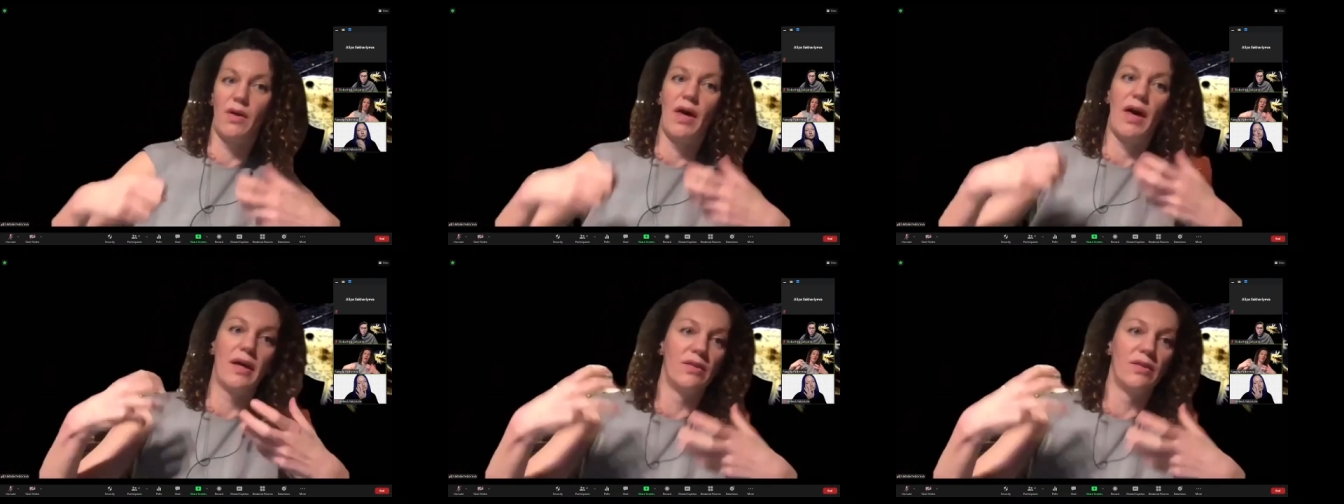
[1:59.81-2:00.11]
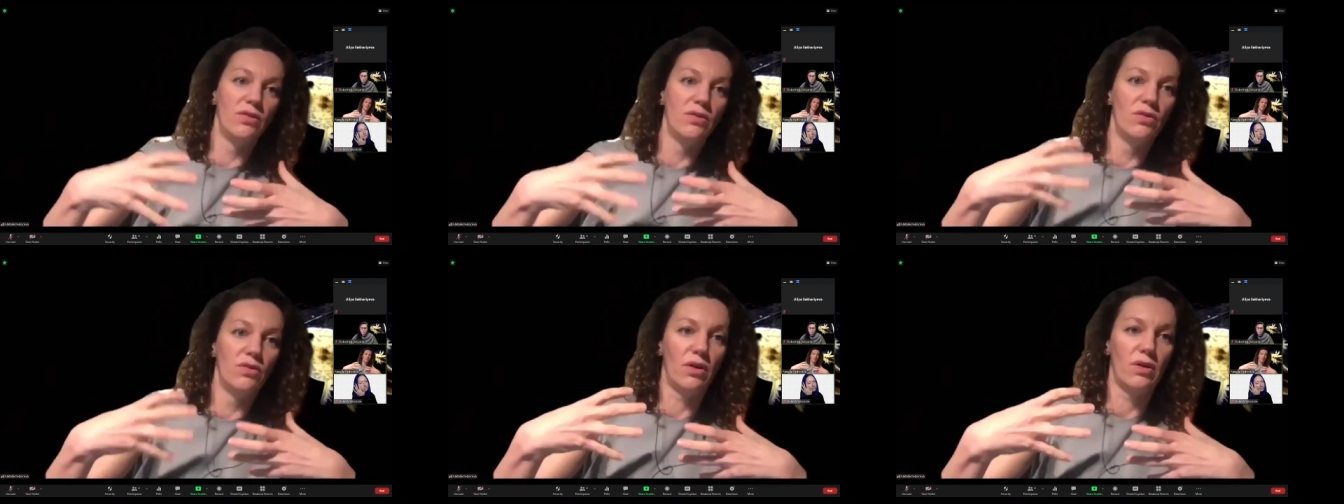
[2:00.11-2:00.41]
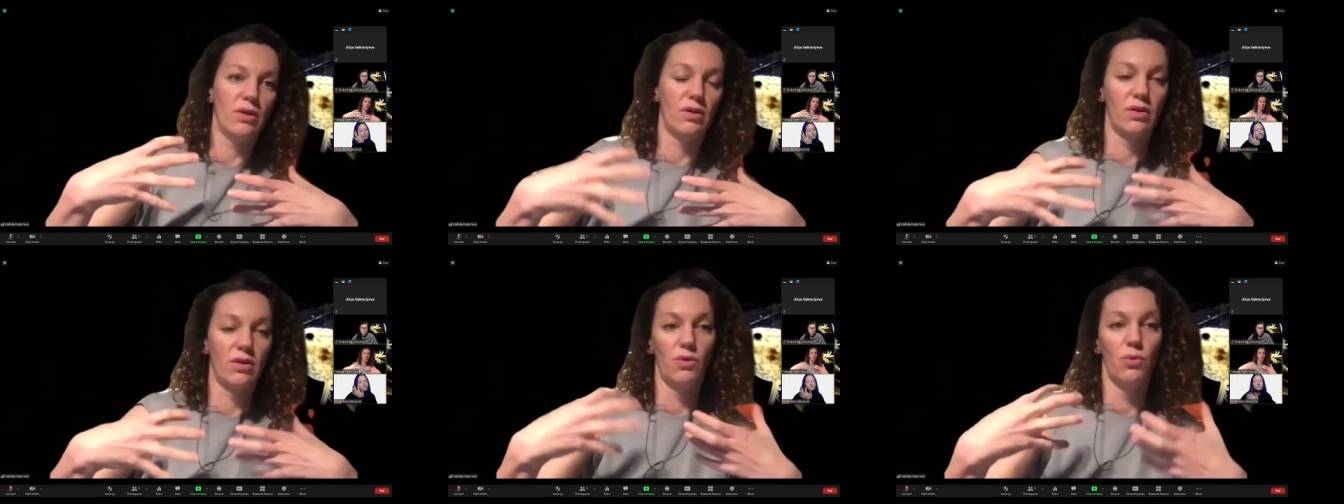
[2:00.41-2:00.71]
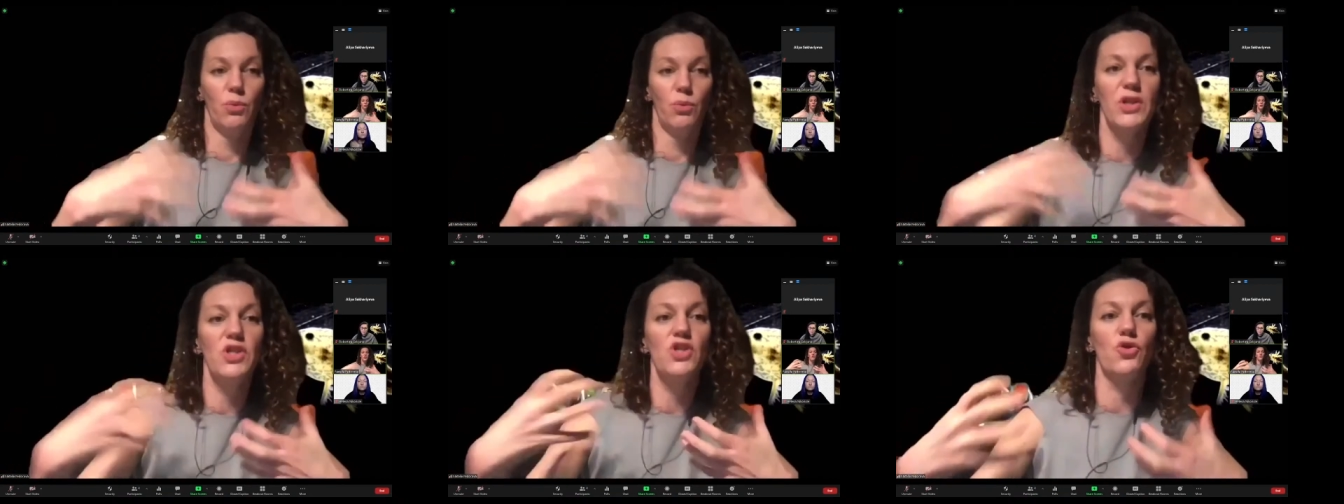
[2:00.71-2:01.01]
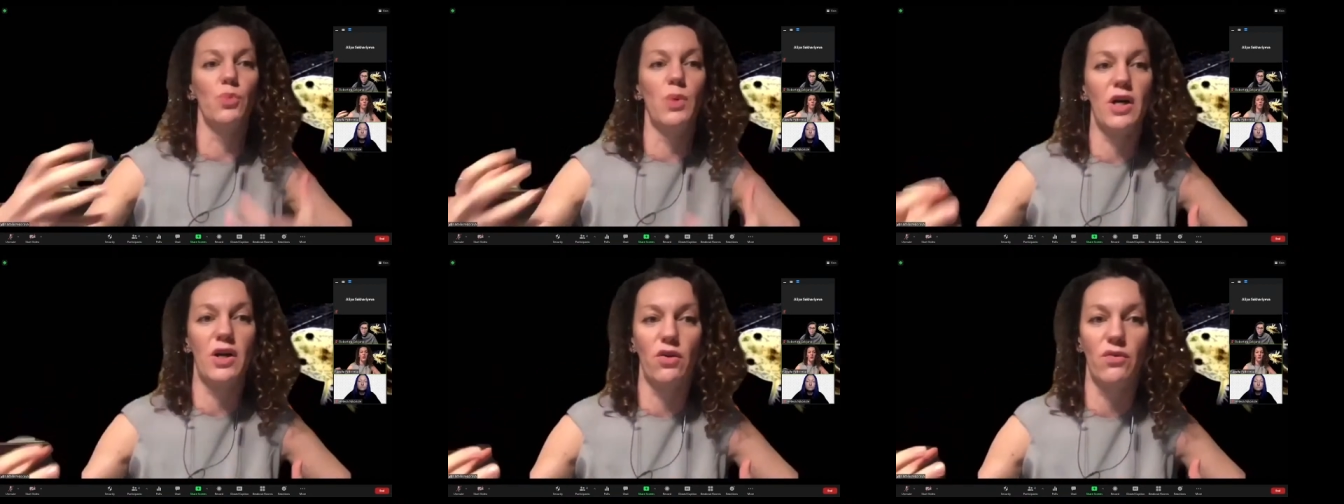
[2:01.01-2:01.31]
and which
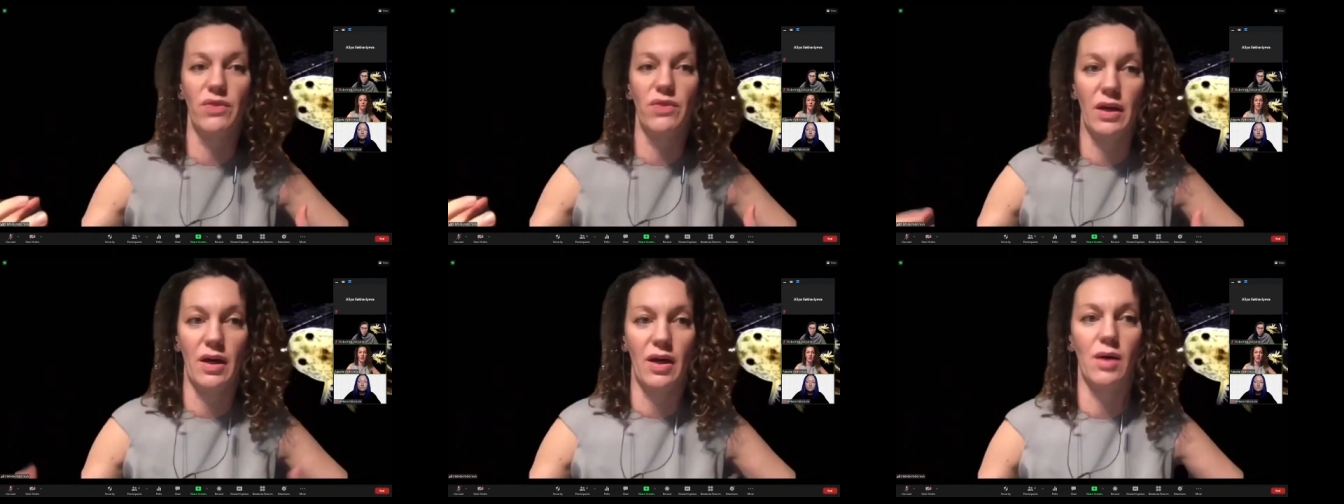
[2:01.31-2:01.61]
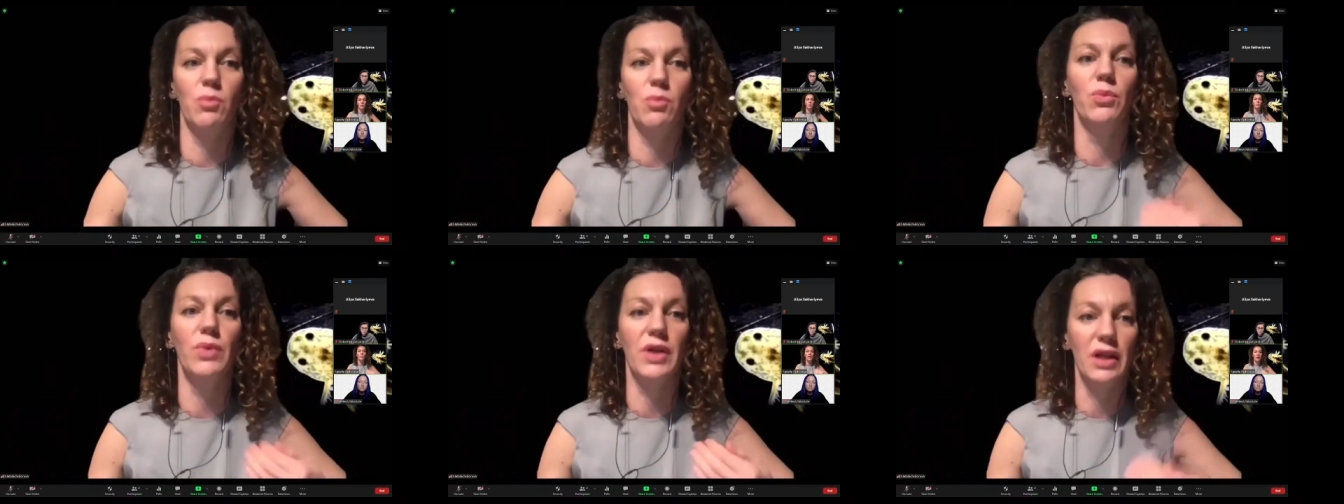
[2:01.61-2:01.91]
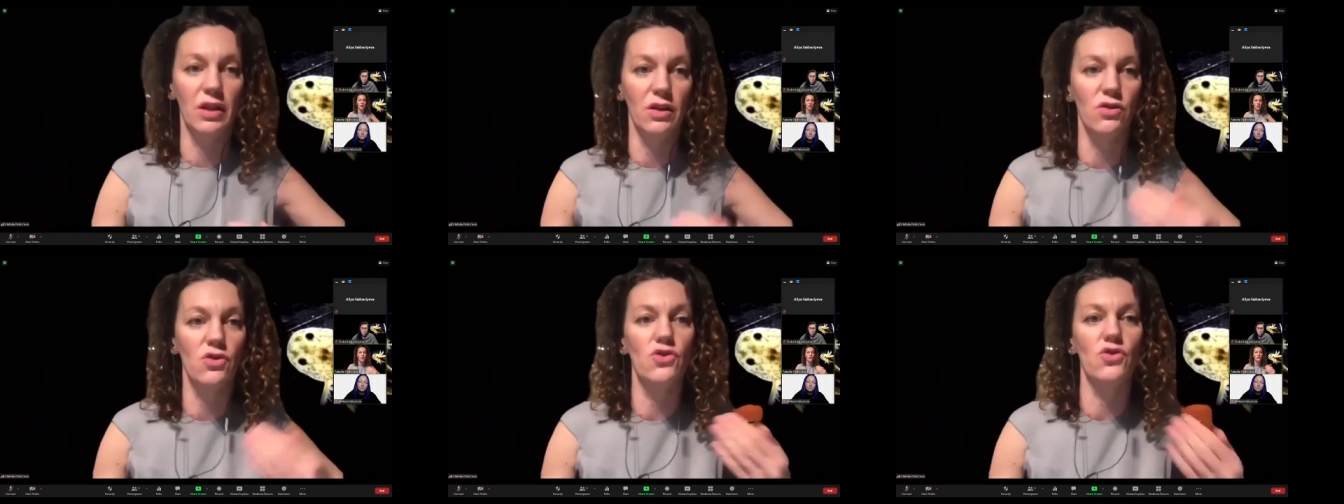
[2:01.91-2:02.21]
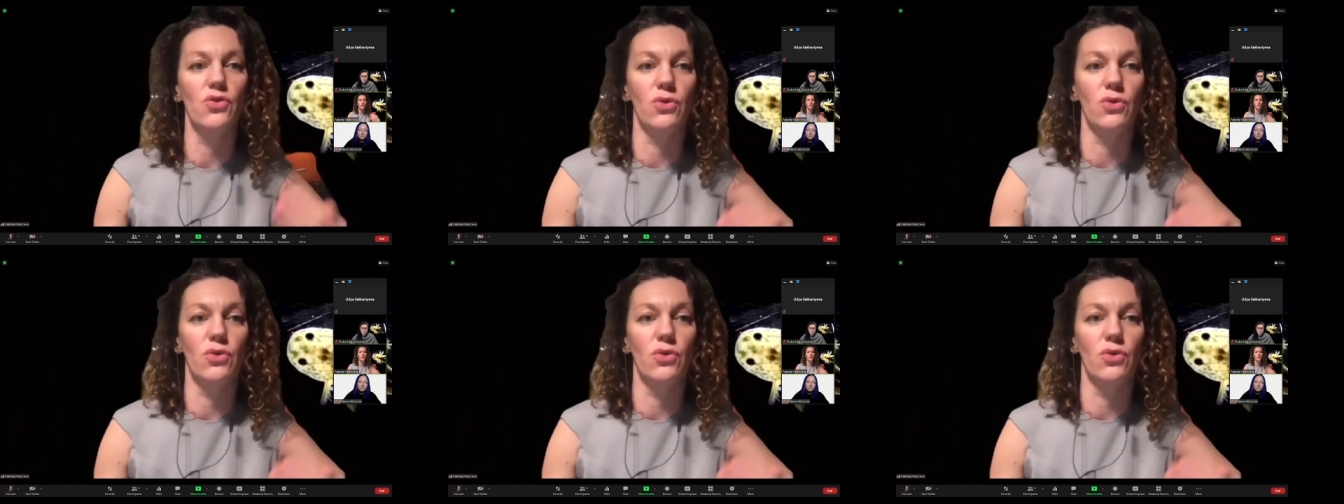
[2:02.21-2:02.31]
one of them we need to